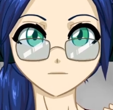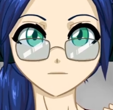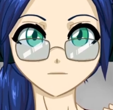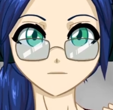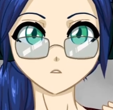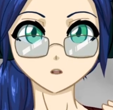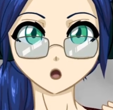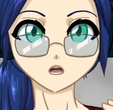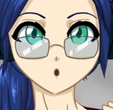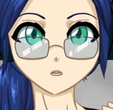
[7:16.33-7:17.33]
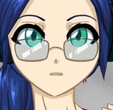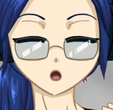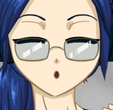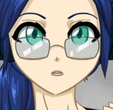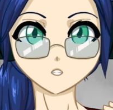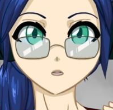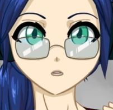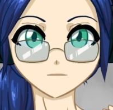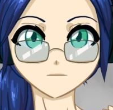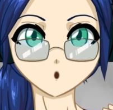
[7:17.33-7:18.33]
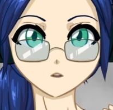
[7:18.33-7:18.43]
It's called the one roll engine, where the